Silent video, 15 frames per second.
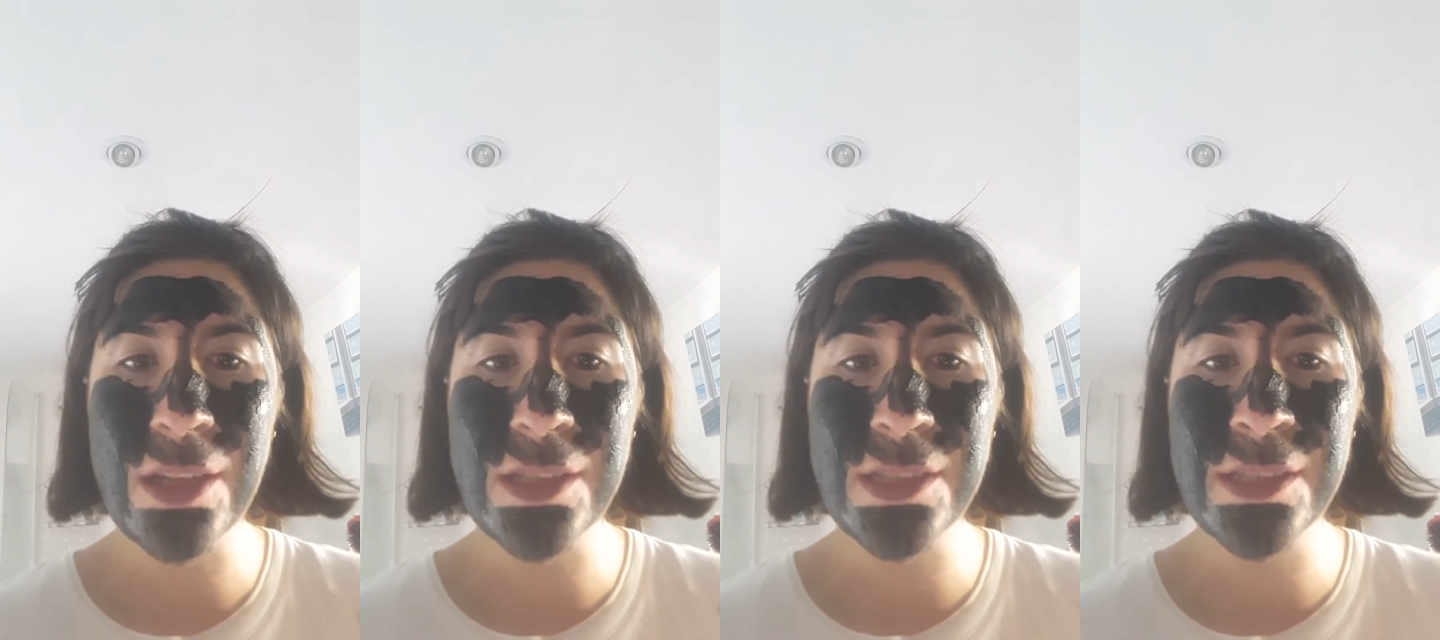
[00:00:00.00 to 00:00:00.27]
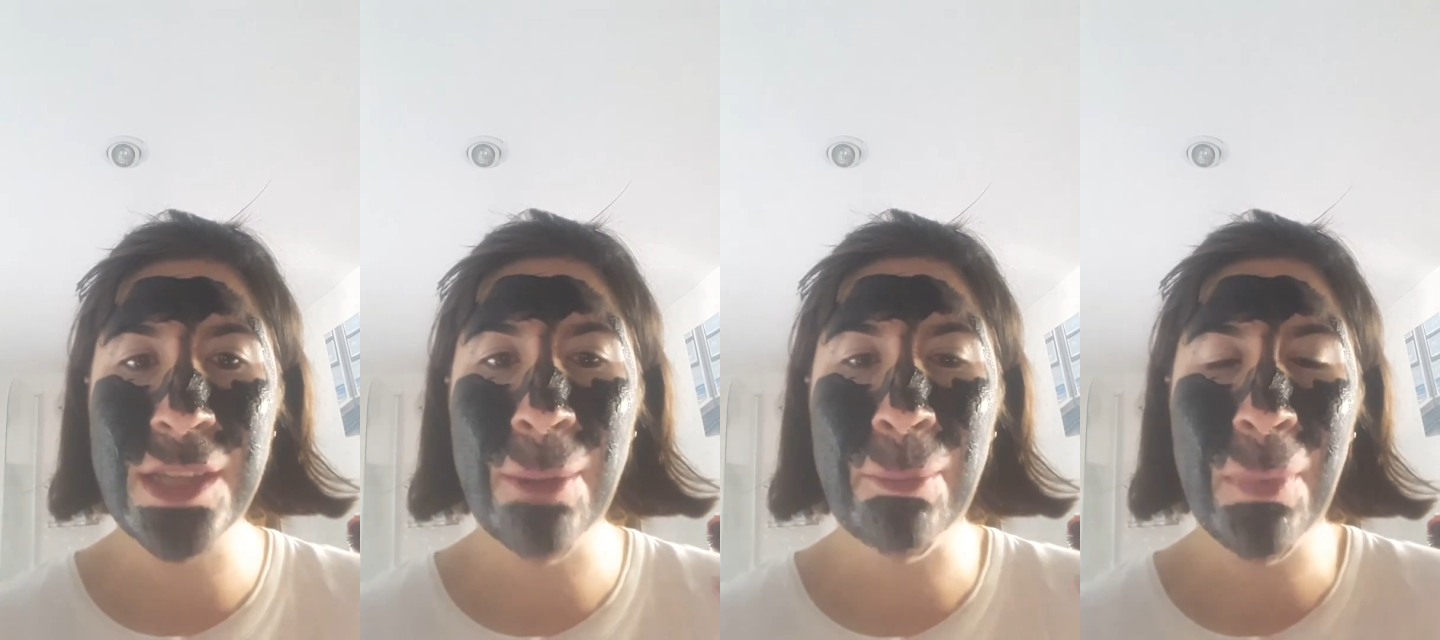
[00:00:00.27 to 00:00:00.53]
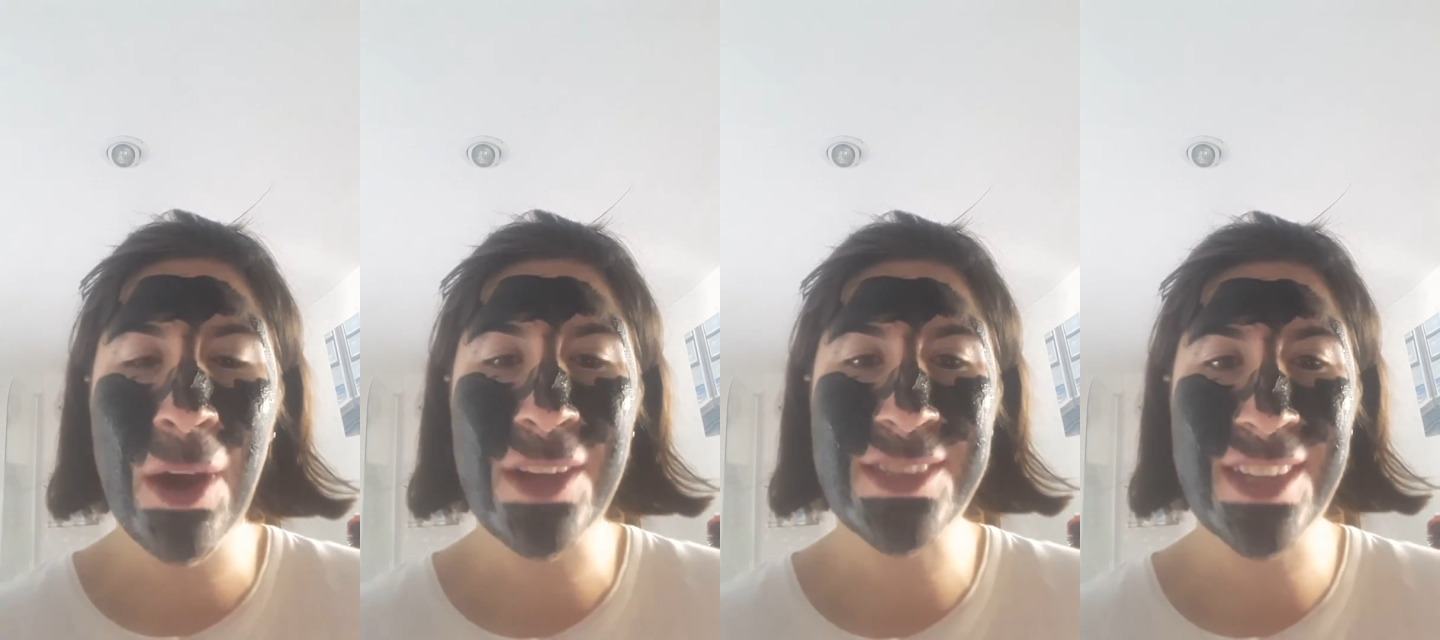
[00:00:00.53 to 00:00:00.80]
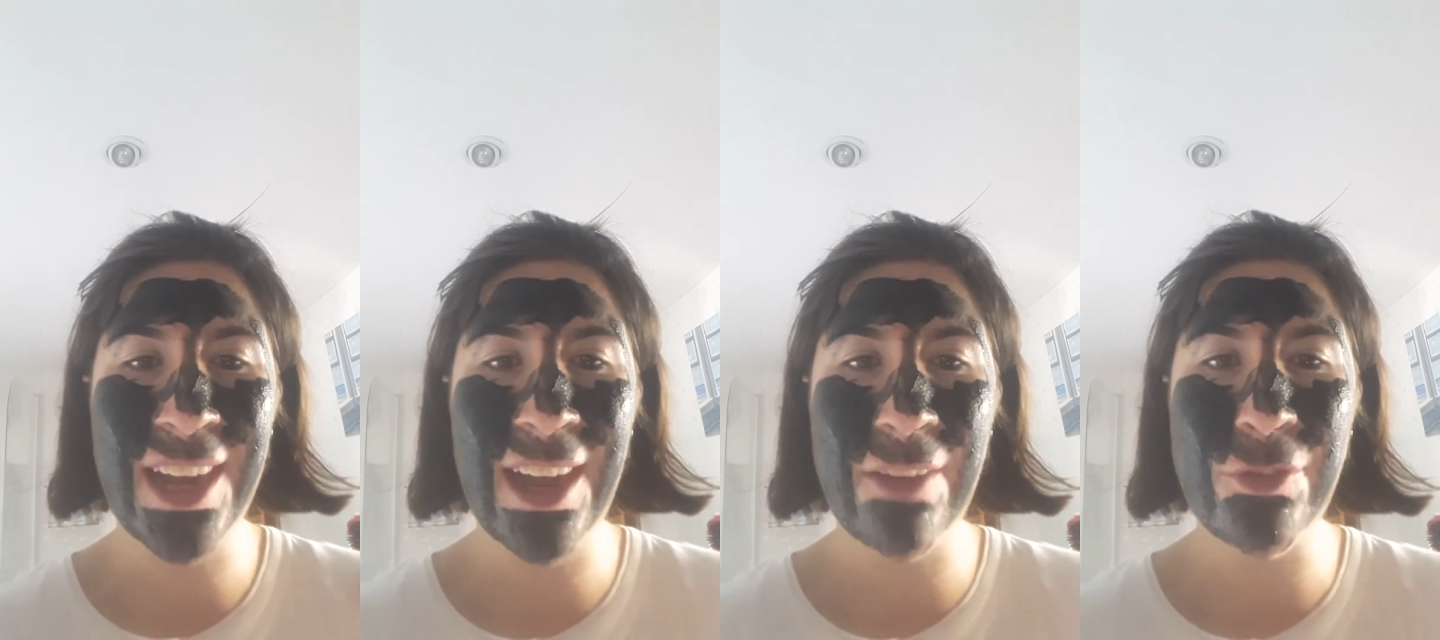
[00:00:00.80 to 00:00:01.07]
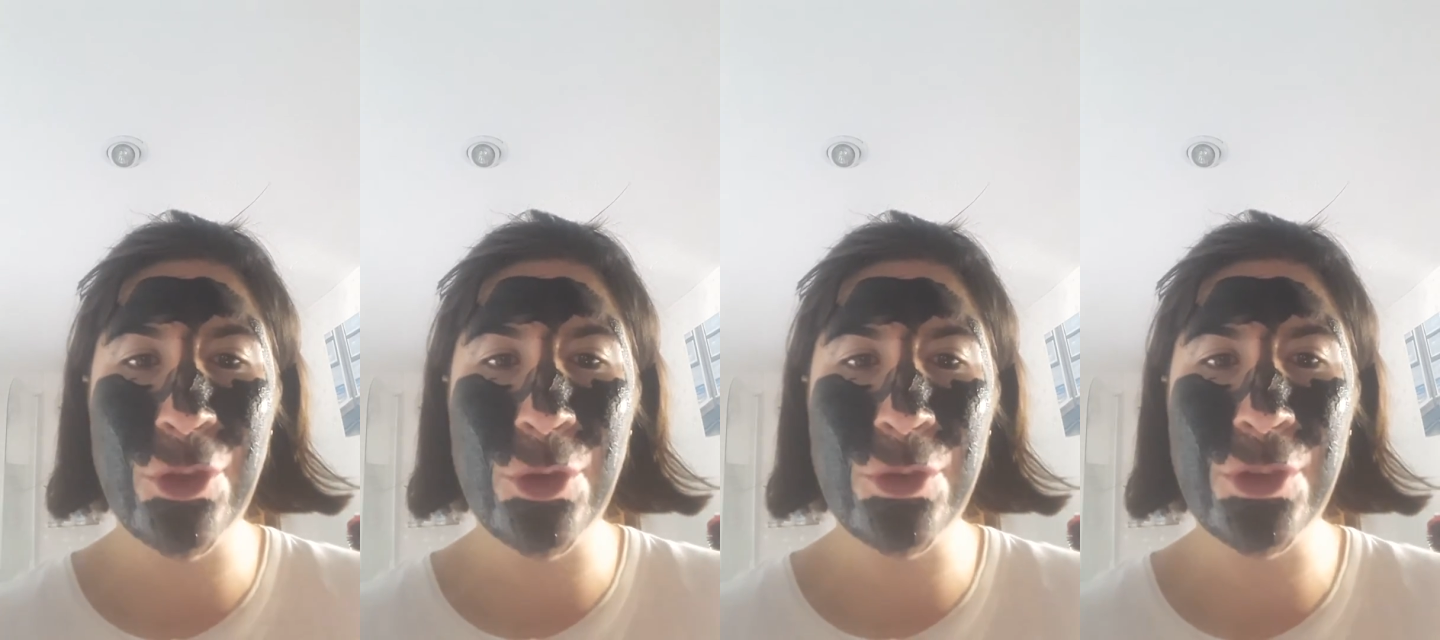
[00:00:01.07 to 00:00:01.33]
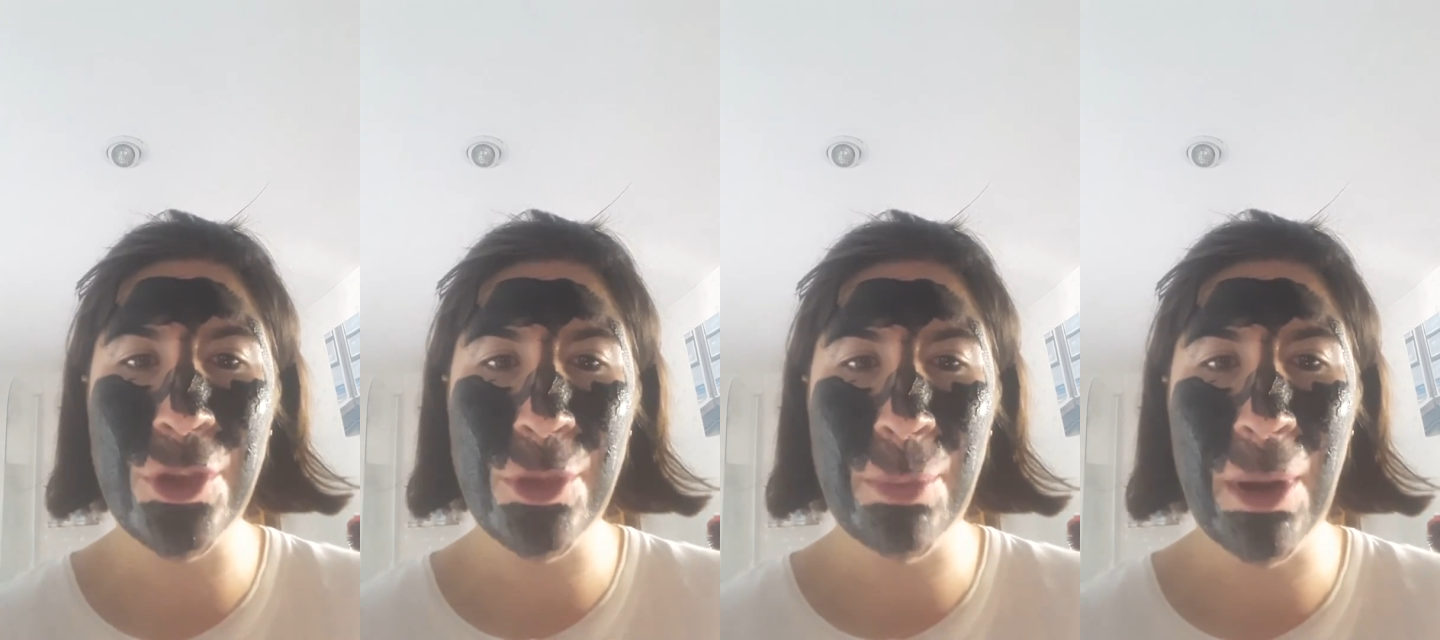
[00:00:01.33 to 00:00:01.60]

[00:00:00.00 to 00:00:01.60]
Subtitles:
some masks I have used in the